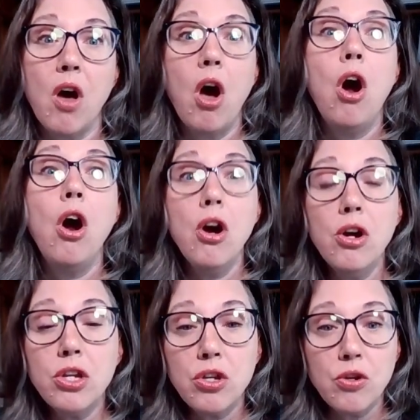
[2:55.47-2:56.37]
are
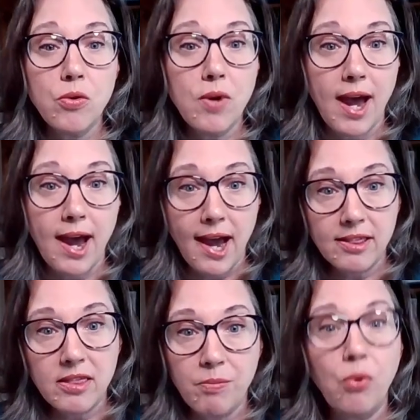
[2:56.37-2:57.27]
you
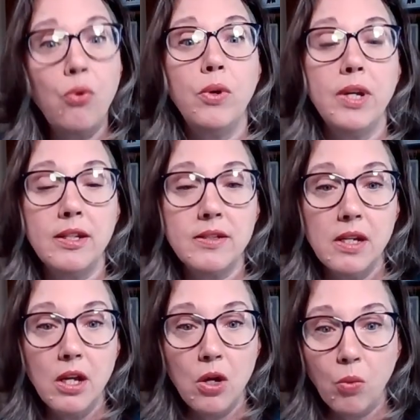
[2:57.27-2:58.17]
at the point
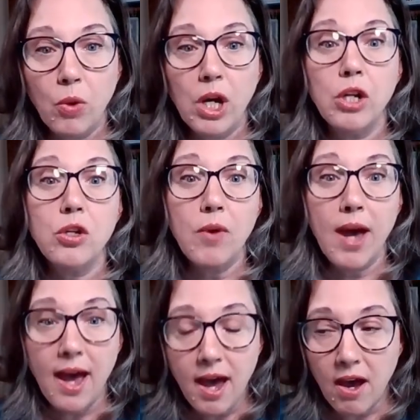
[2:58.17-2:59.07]
where you
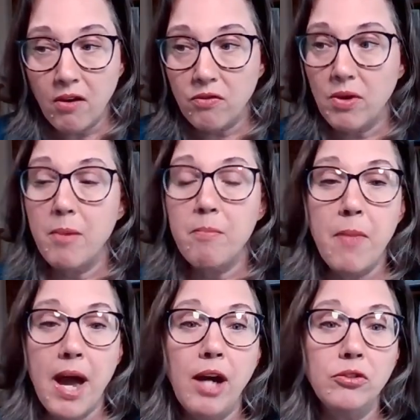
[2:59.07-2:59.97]
have
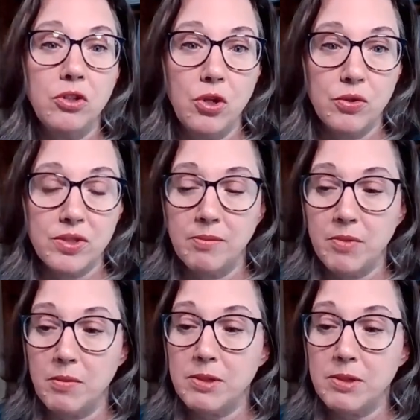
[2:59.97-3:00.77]
mild to no symptoms?